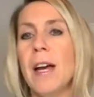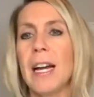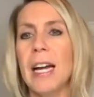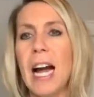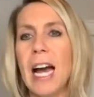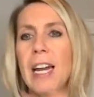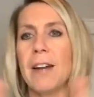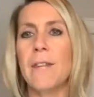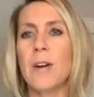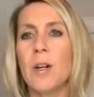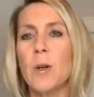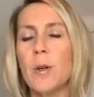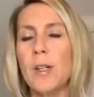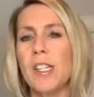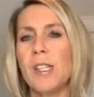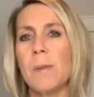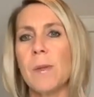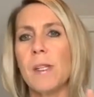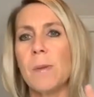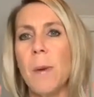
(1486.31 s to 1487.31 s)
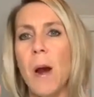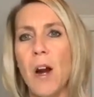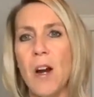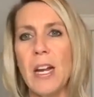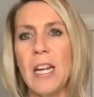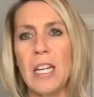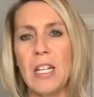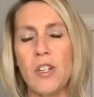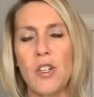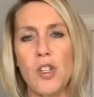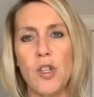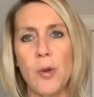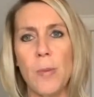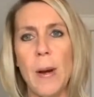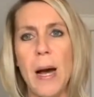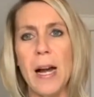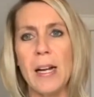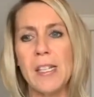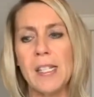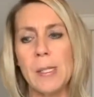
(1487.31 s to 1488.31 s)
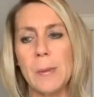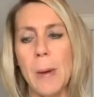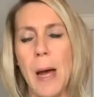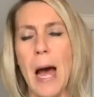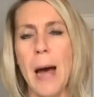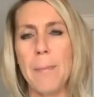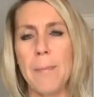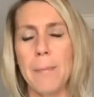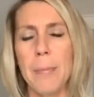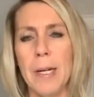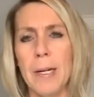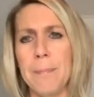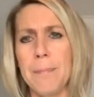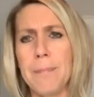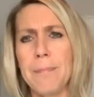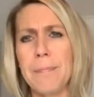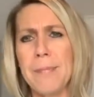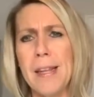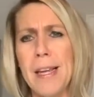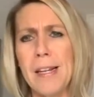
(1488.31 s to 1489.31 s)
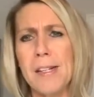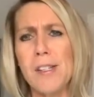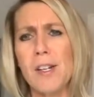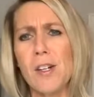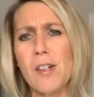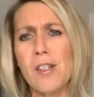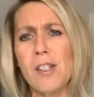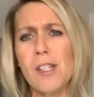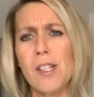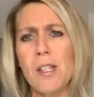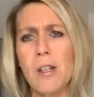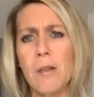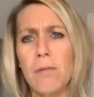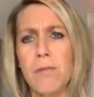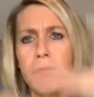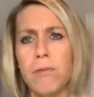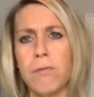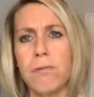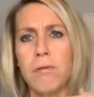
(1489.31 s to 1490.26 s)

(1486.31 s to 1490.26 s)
kind of a Christmas party and shoebox swap, but things are still